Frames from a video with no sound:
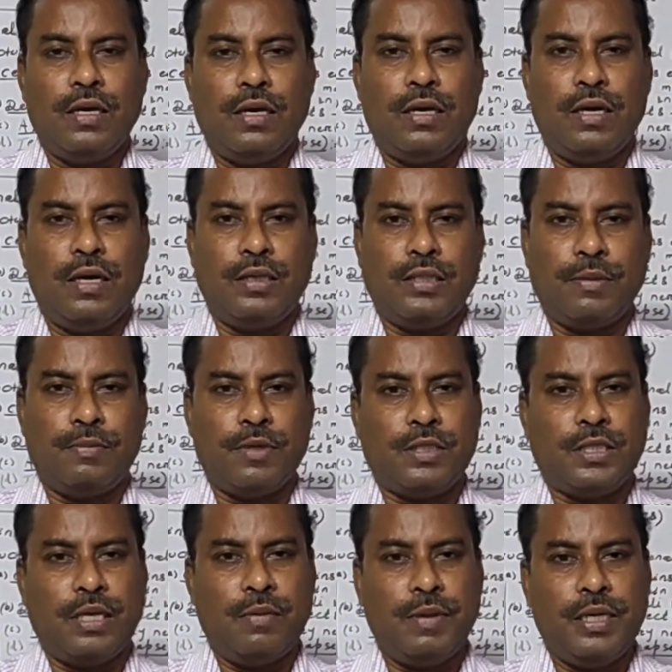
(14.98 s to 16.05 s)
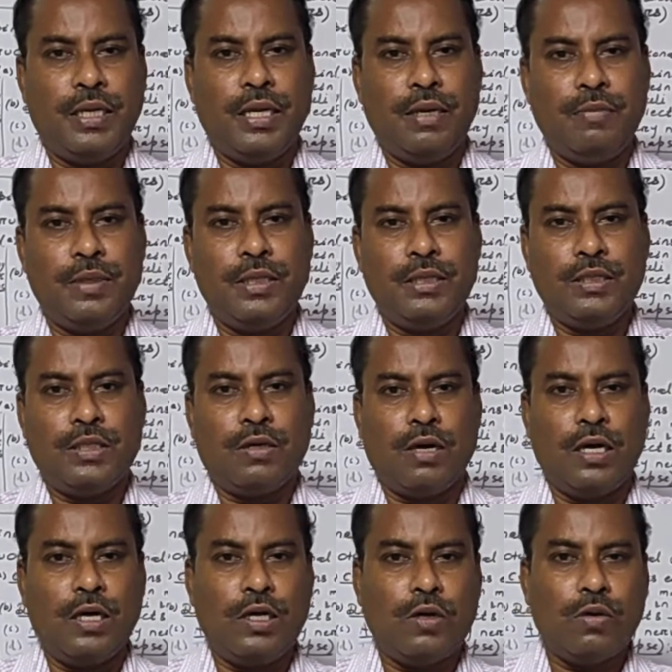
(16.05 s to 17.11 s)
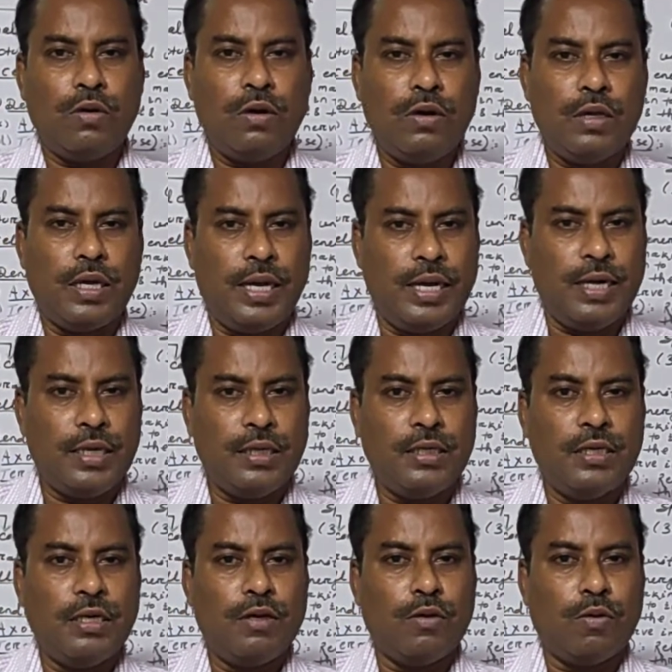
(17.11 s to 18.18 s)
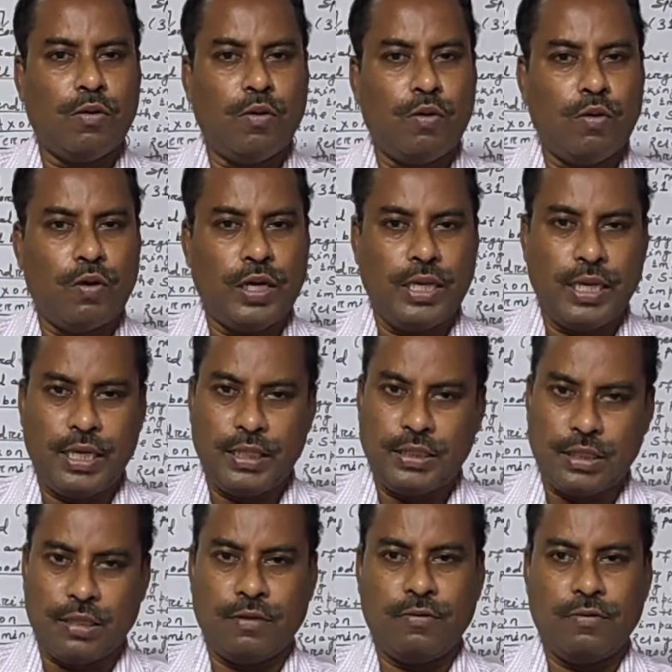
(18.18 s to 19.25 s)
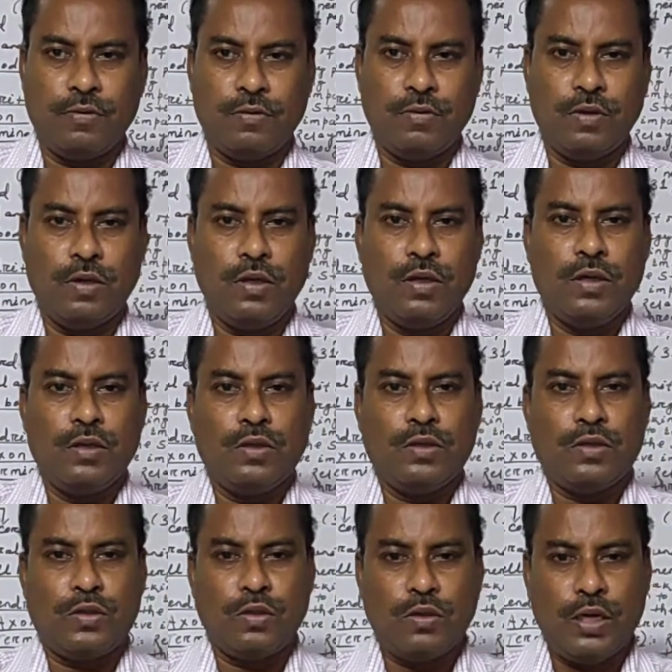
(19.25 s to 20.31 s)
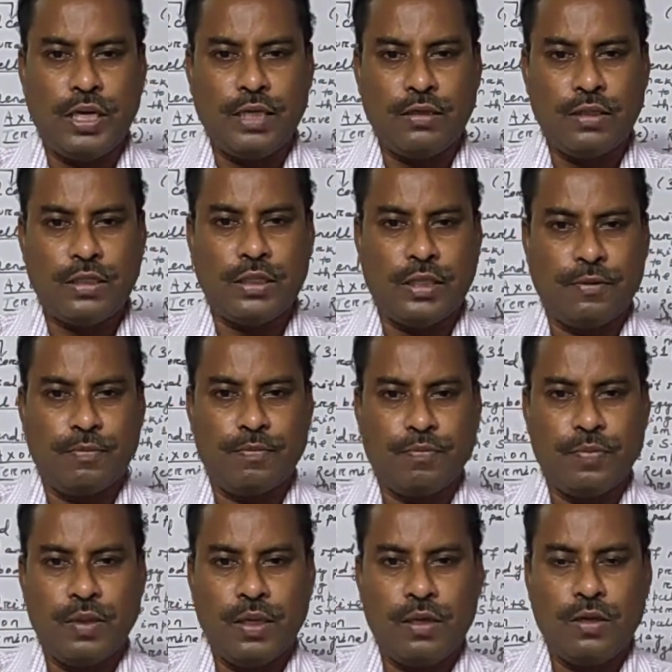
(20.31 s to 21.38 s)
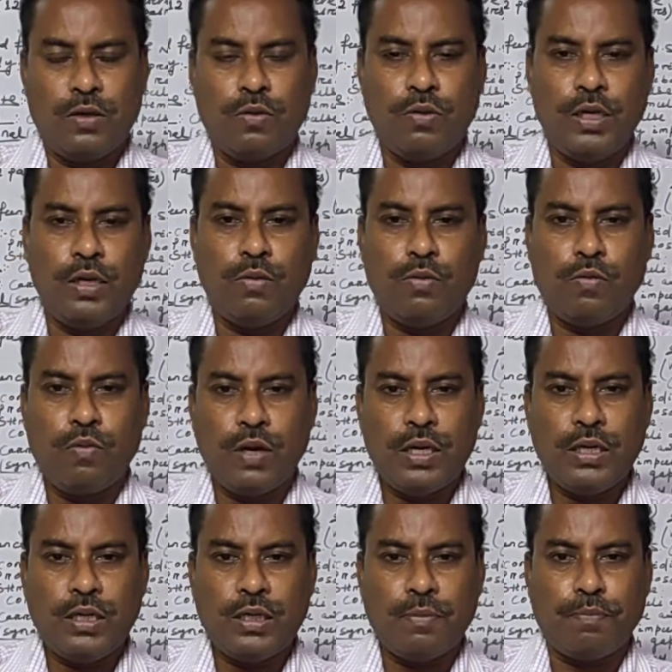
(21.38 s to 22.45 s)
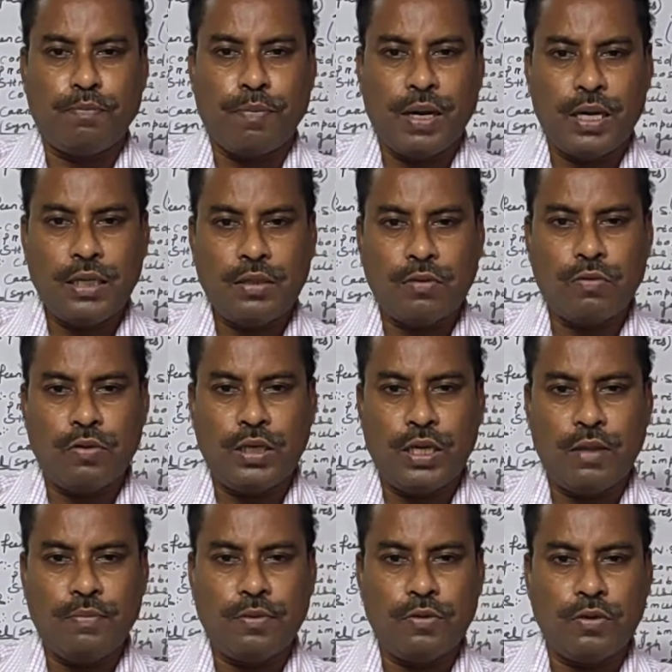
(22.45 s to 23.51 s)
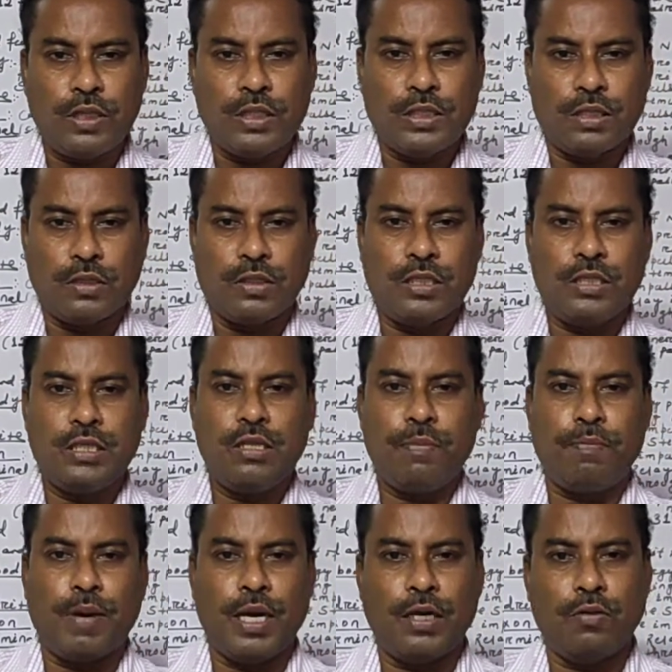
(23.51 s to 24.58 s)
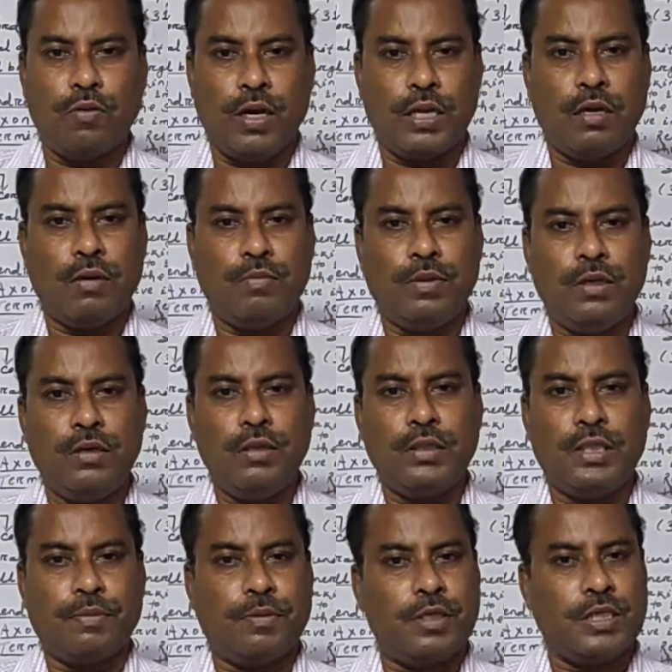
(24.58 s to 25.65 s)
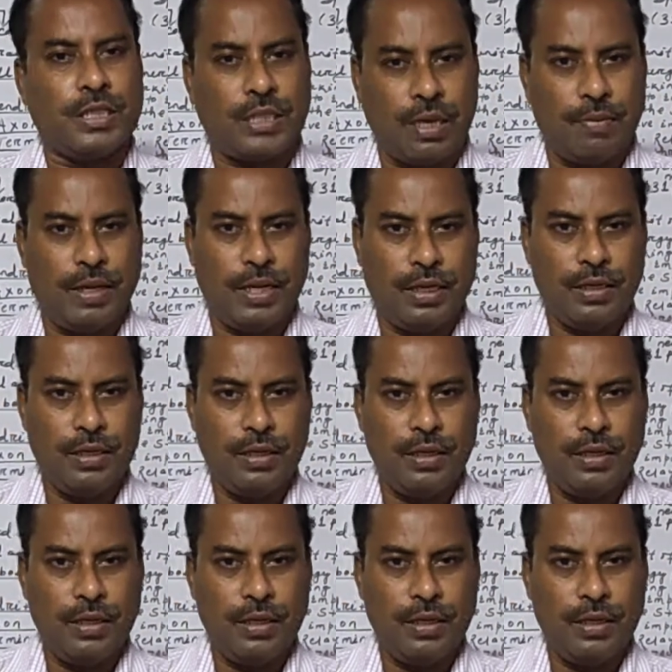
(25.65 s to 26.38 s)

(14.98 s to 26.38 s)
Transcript: and chapter 7 name is control and coordination. So let us see today what part we have to discuss. This is the part 1 of the chapter 7.